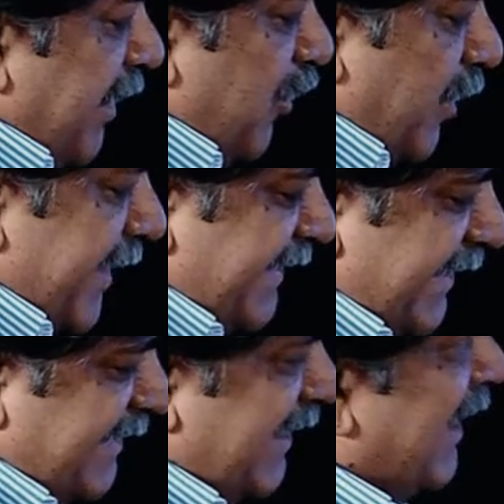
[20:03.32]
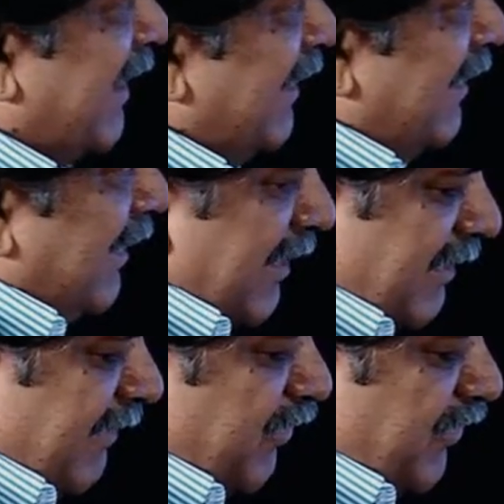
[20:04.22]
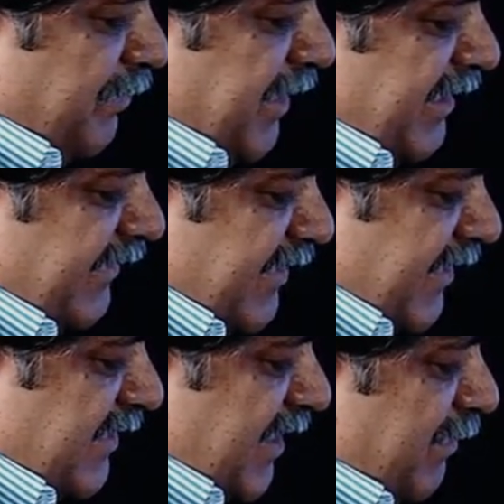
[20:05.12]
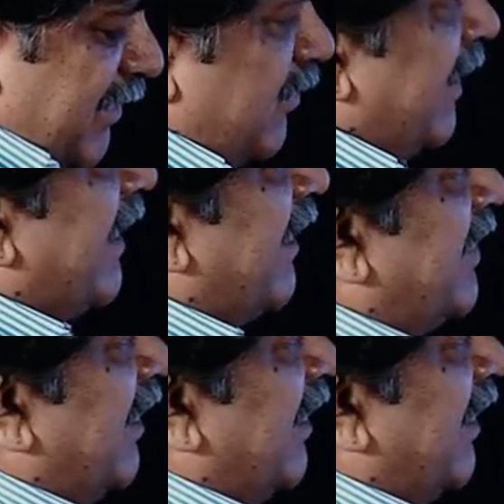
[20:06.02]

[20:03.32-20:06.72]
we notice is that when you subject these stressed animals to the enriched